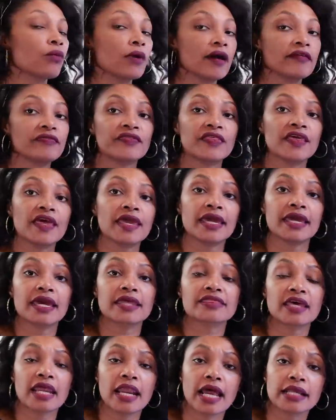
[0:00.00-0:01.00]
one thing
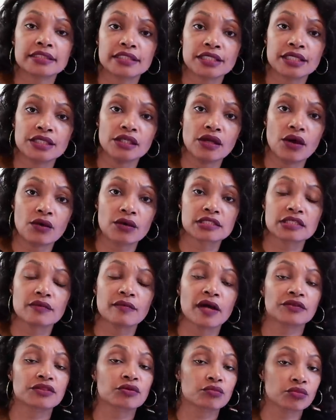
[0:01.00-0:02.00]
that I did notice
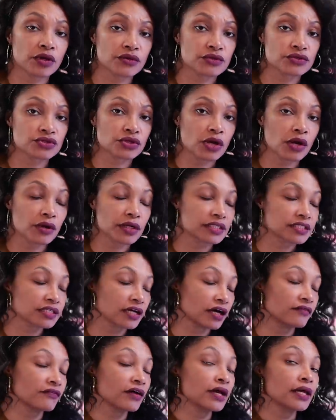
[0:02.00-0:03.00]
about the Brother Strong and
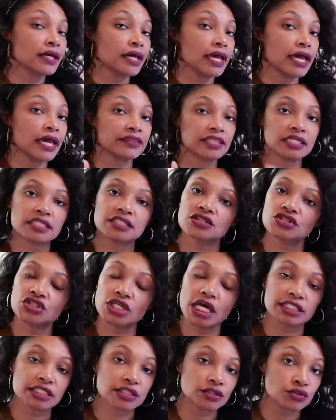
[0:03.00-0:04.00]
Tough, and this is
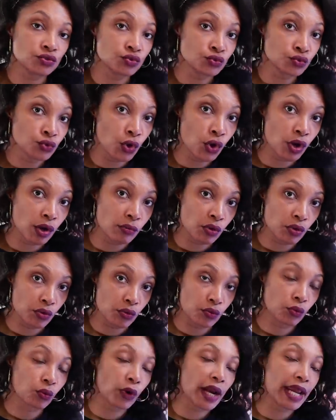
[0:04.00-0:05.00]
just
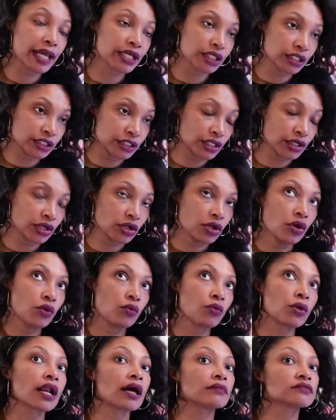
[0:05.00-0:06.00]
normal, regular,
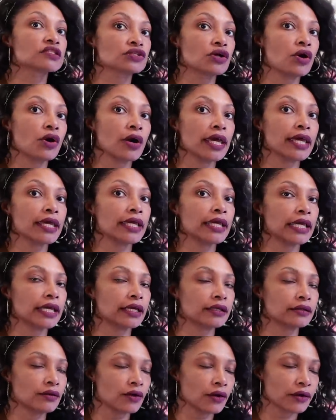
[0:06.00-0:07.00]
when I'm sewing
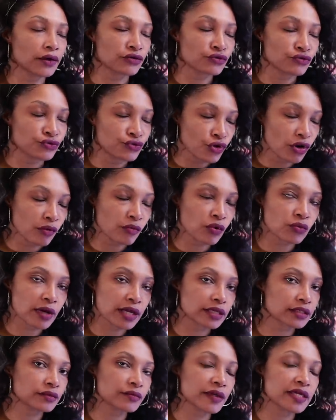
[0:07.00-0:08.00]
on a normal,
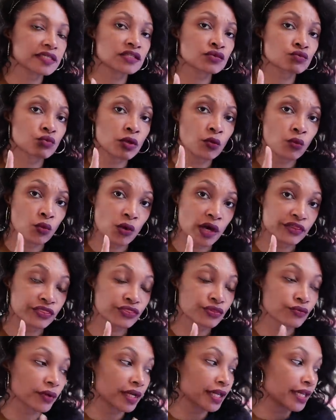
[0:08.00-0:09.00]
regular basis with one
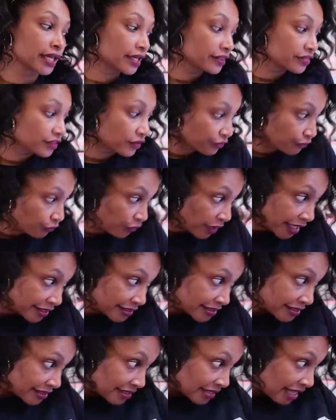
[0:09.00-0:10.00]
thread, the thread
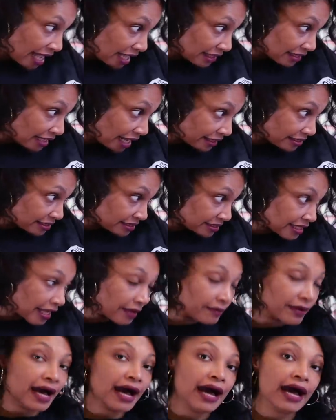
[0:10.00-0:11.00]
does not like to
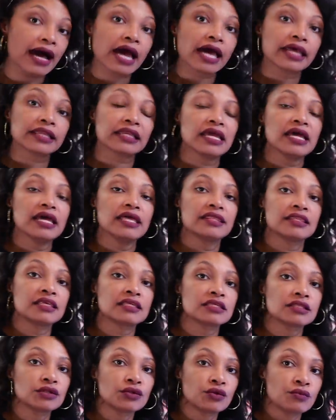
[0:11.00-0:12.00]
stay behind
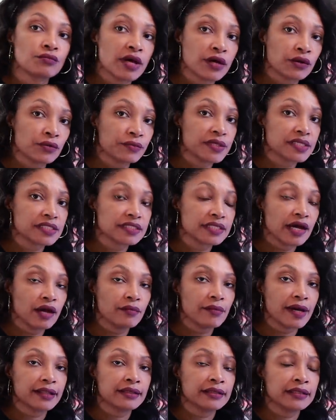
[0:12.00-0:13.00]
this little metal piece
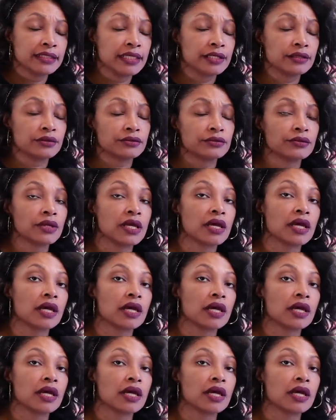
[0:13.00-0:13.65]
down by the needle.